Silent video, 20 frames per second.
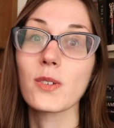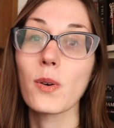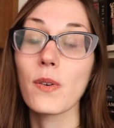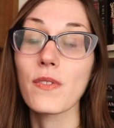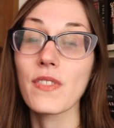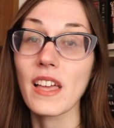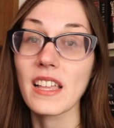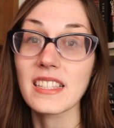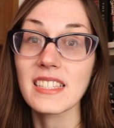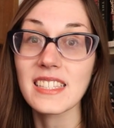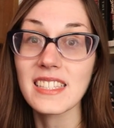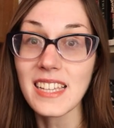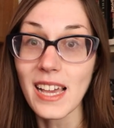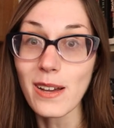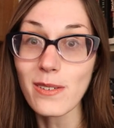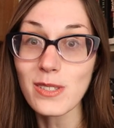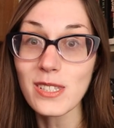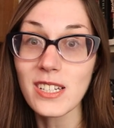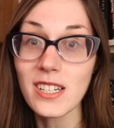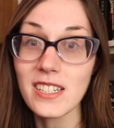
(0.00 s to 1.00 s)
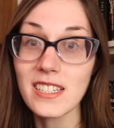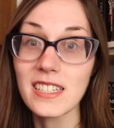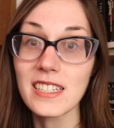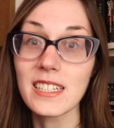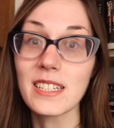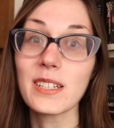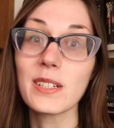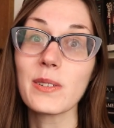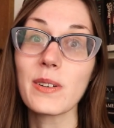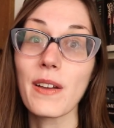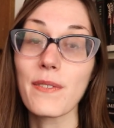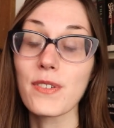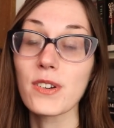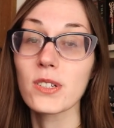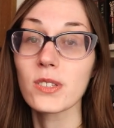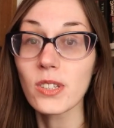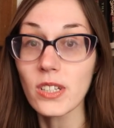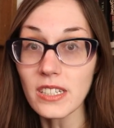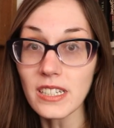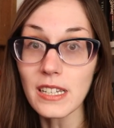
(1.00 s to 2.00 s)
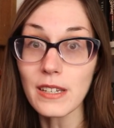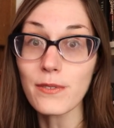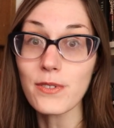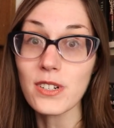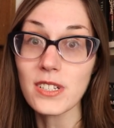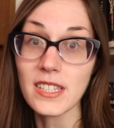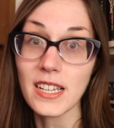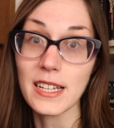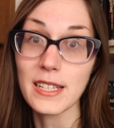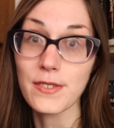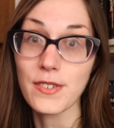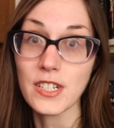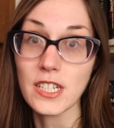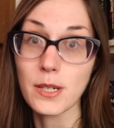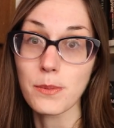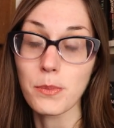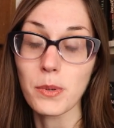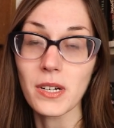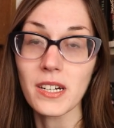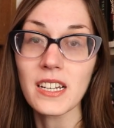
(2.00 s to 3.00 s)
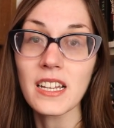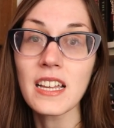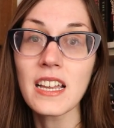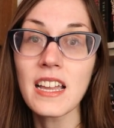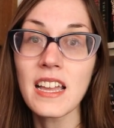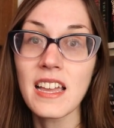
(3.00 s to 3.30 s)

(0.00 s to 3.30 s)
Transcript: So if that sounds good to you, if you're looking for a science fiction book